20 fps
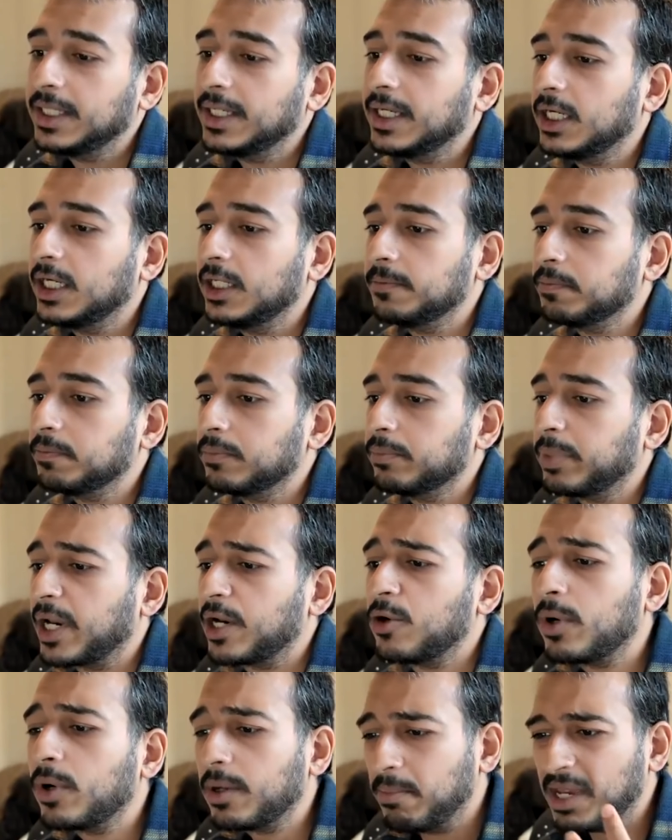Um, but
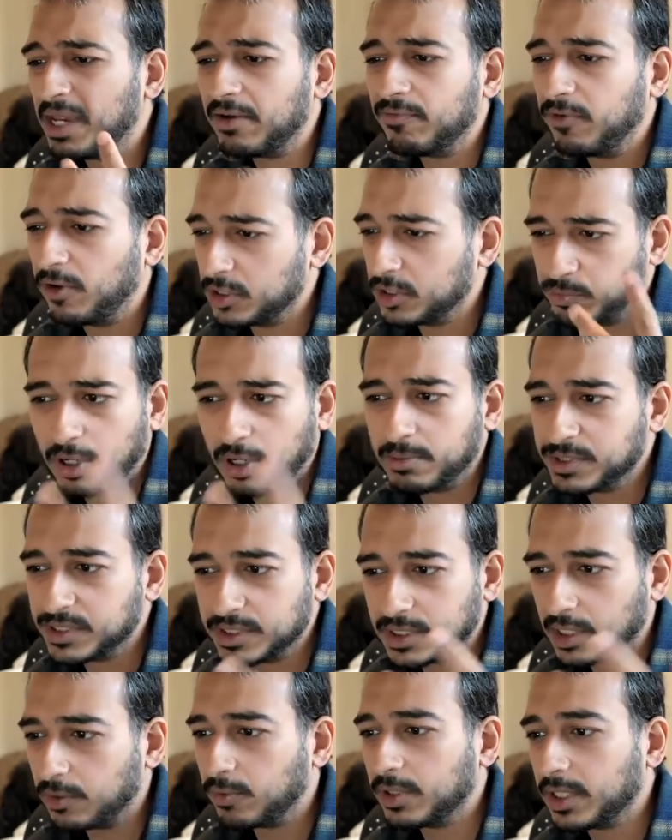I don't want to make false
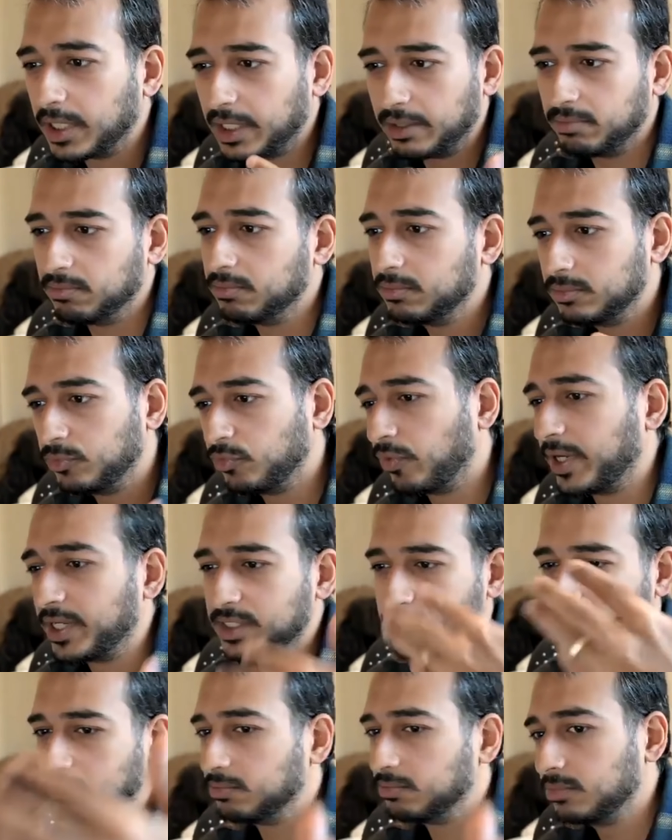promises. I don't want to like
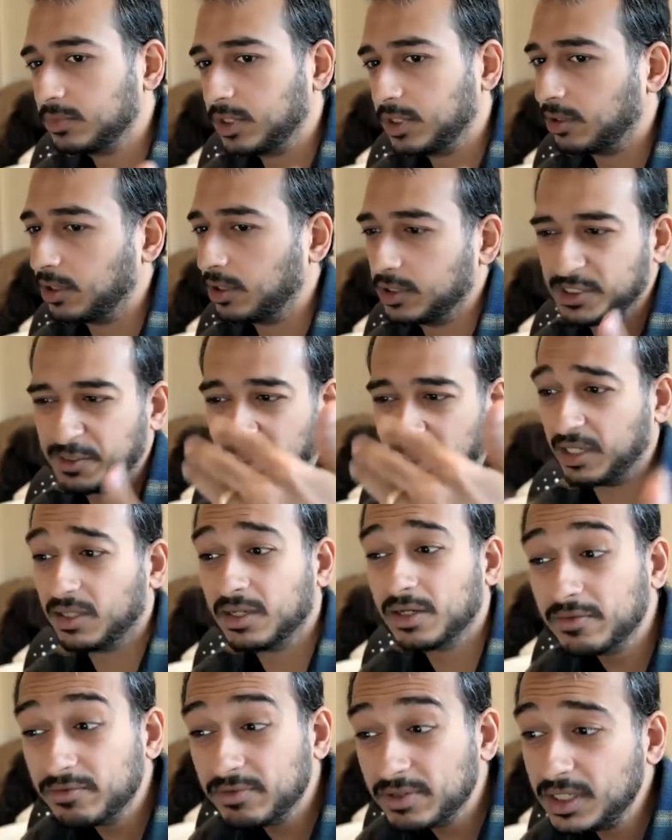raise, you know,
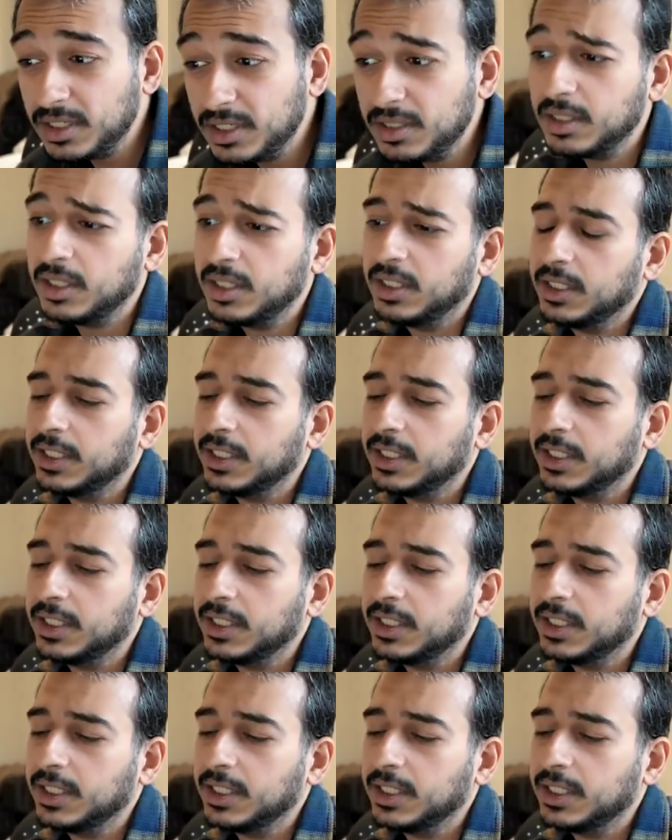speculatively.